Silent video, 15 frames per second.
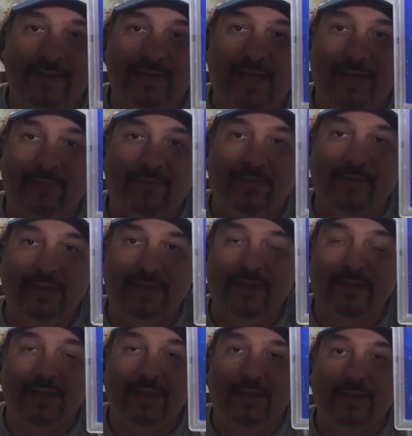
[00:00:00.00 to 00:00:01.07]
top 3
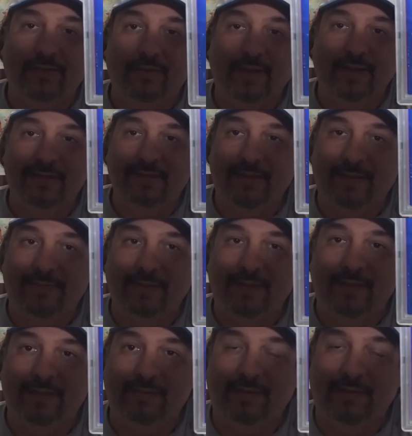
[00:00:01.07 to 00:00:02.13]
greatest
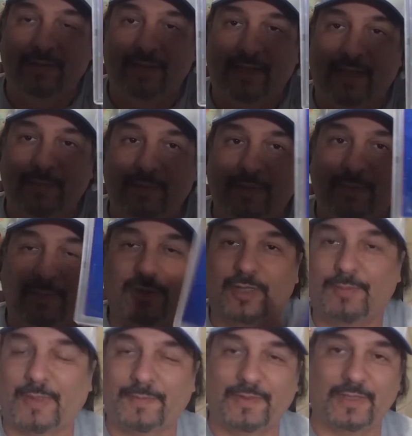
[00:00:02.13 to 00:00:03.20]
left-hander of all time. You could put
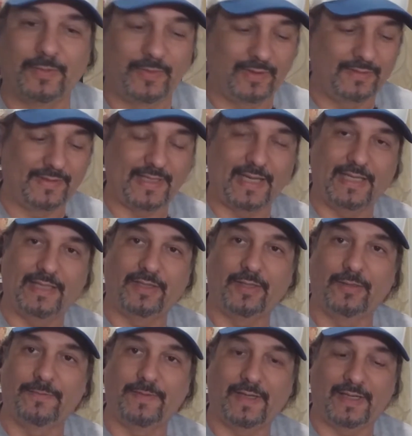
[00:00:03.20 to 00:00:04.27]
him up there with Sandy
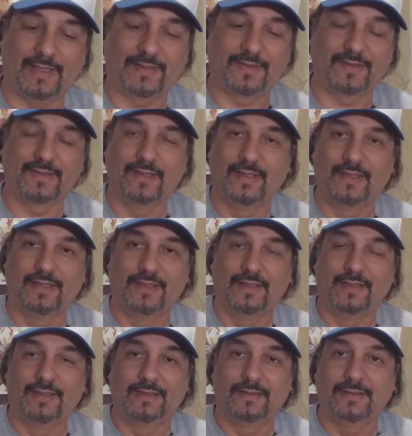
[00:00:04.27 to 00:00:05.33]
Koufax,
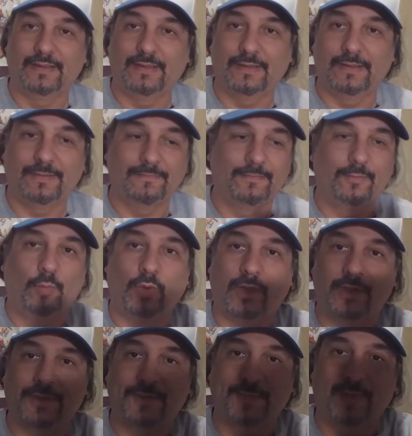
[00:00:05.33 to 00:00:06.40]

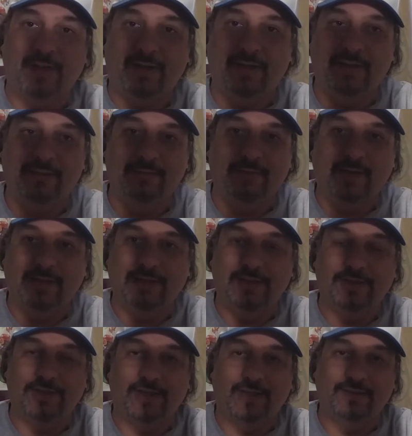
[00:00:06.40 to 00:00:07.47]
Warren Spahn, Randy
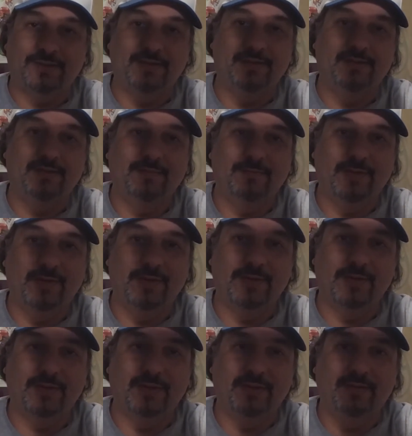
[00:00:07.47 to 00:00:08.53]
Johnson. Those are
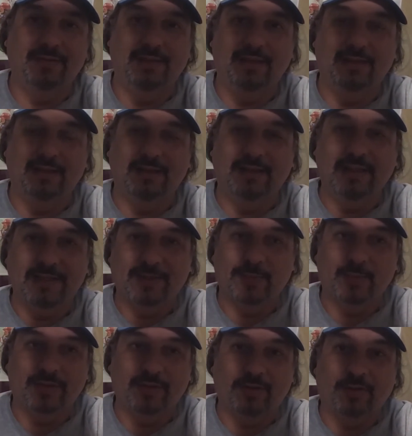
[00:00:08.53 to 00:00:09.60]
the elites
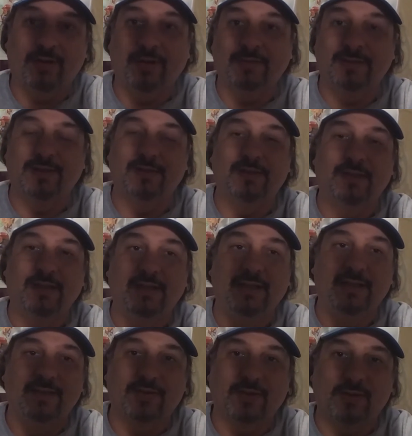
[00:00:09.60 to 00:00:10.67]
with Carlton.
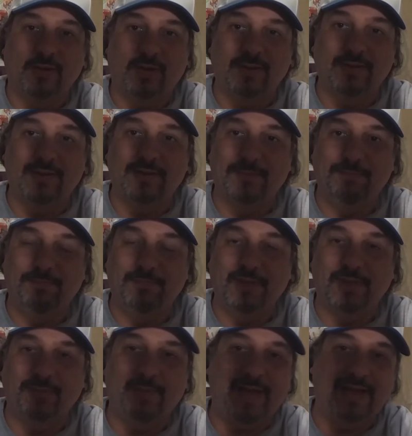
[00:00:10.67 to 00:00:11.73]
So Carlton's
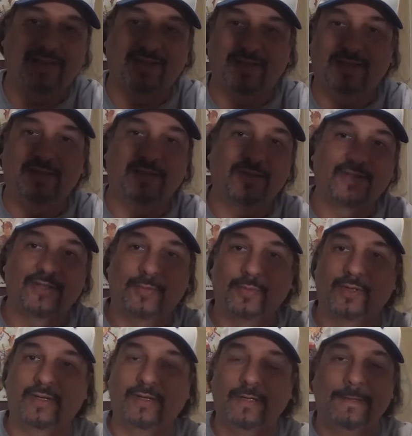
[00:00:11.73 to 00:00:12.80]
mishmashed in there
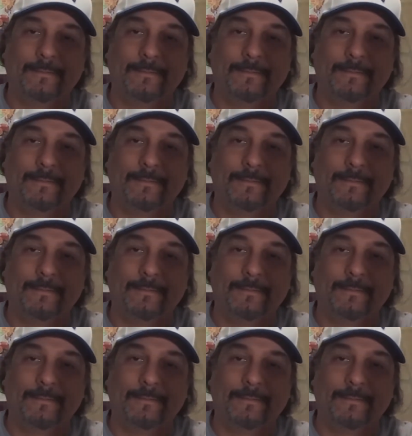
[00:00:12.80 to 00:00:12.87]
somewhere